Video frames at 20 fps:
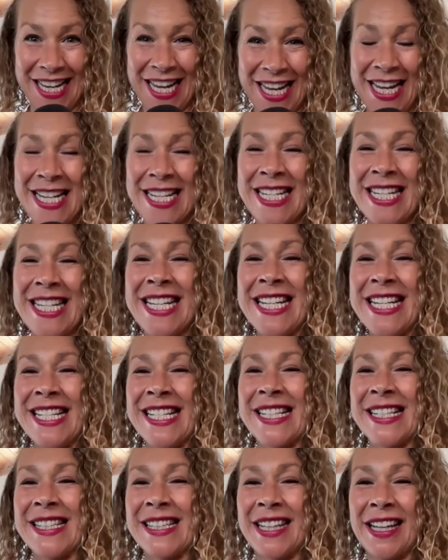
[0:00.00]
She is
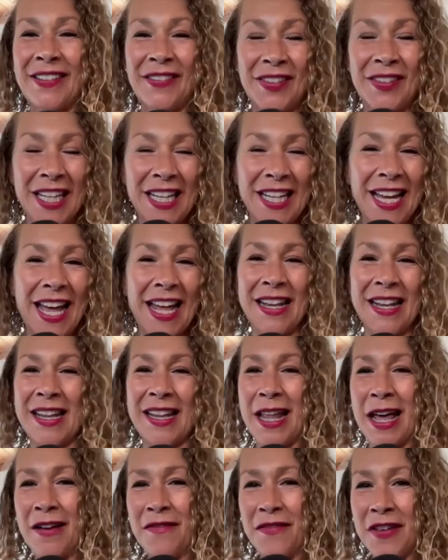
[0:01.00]
living and
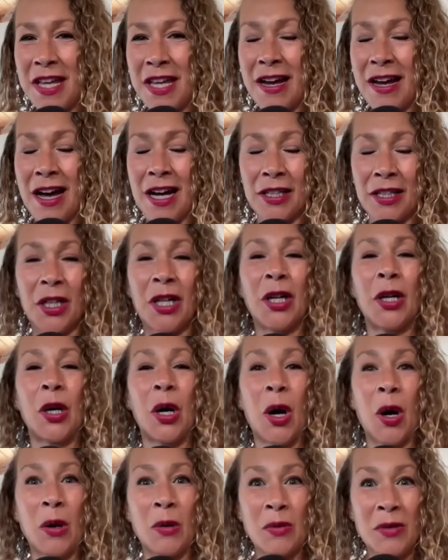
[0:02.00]
loving on her
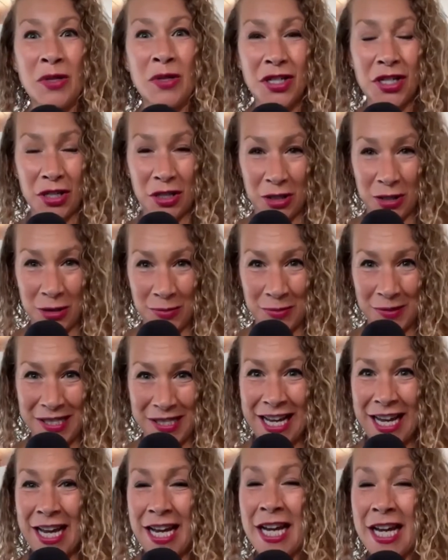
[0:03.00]
own terms
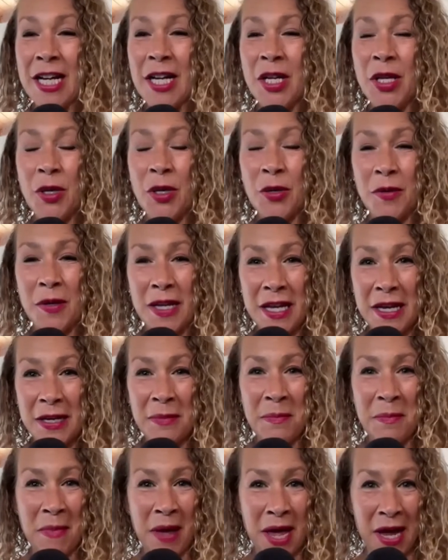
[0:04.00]
in a unique
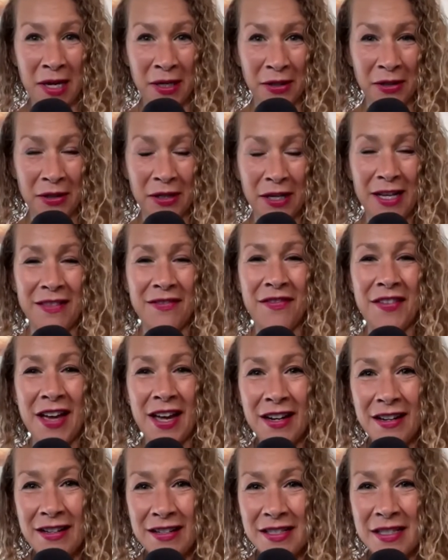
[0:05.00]
manner, and
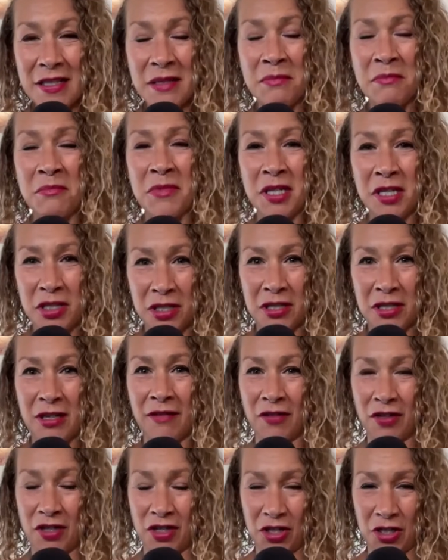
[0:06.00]
that is the mission of
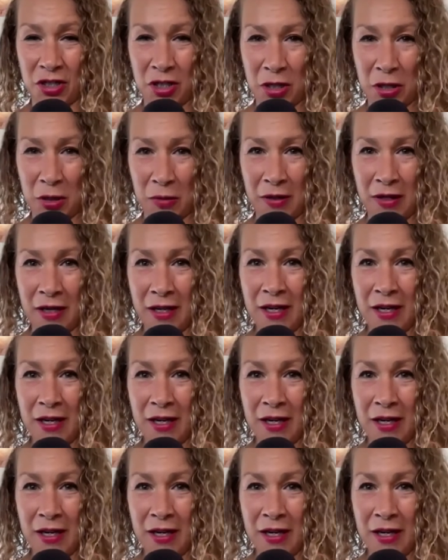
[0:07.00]
the show